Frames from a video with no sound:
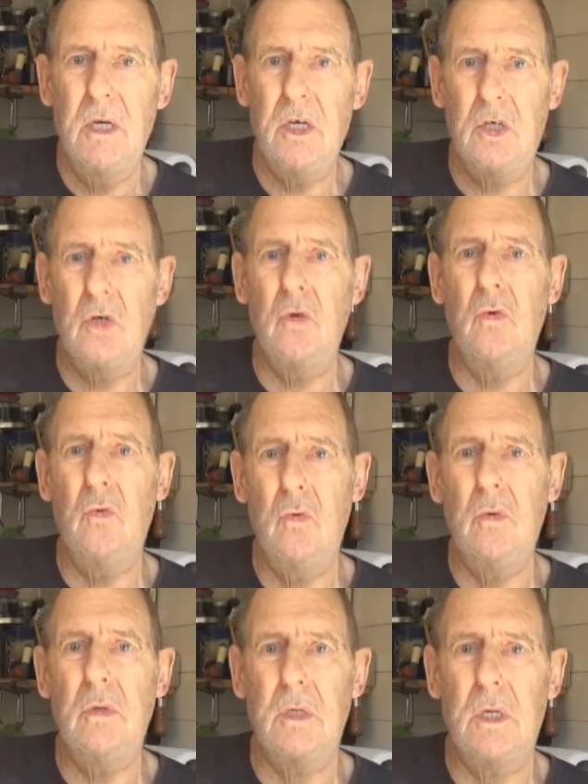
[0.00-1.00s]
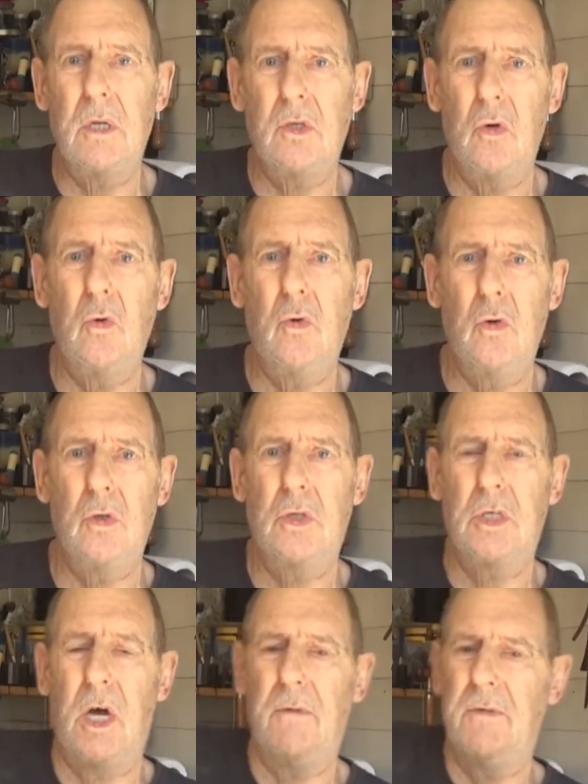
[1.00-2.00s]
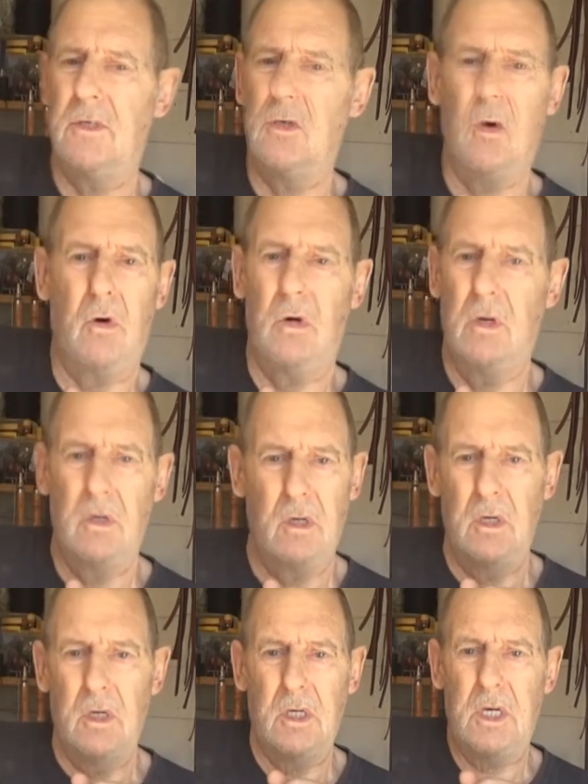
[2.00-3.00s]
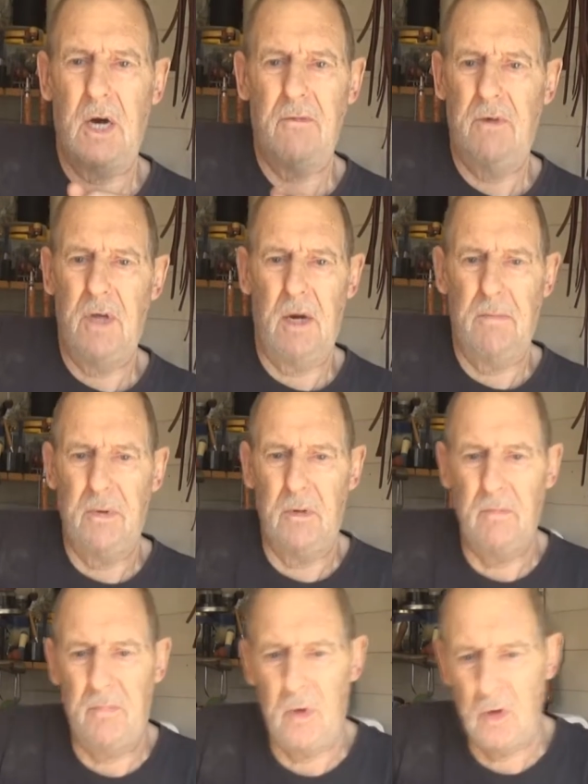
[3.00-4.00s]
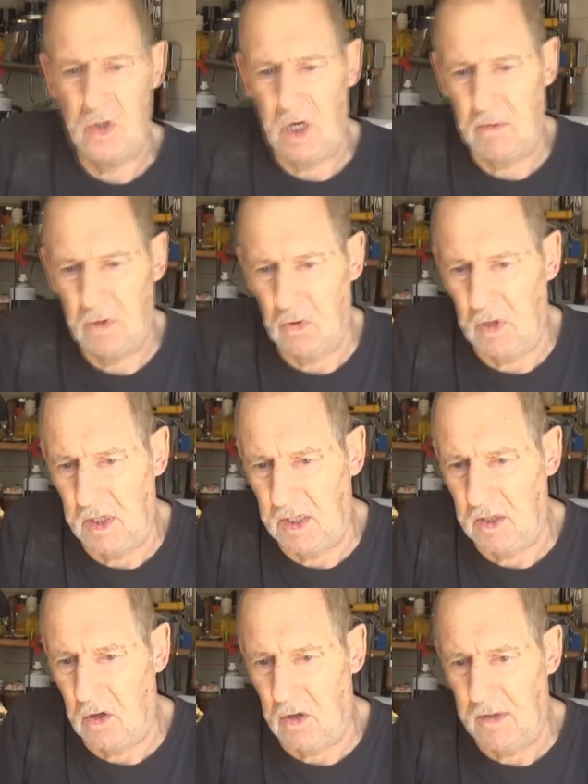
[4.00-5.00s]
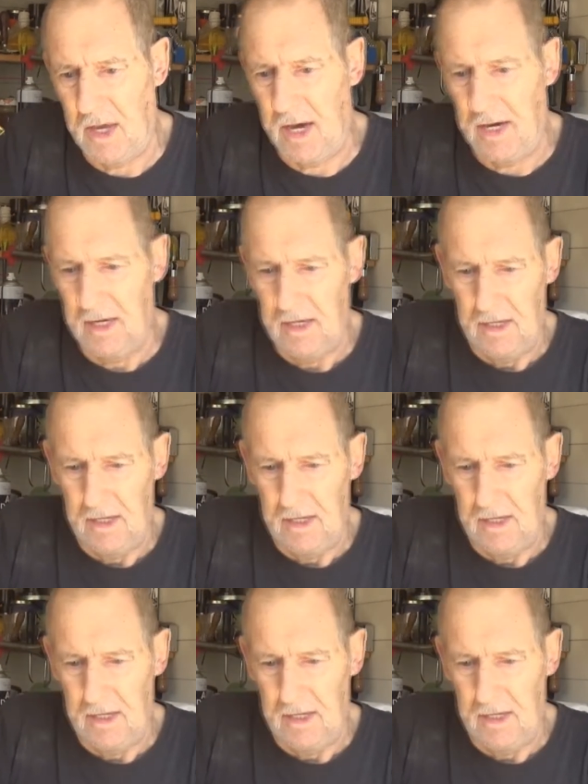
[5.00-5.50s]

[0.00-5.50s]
It's all, you know, it's all good stuff. It's not covering up bodge ups or anything like that.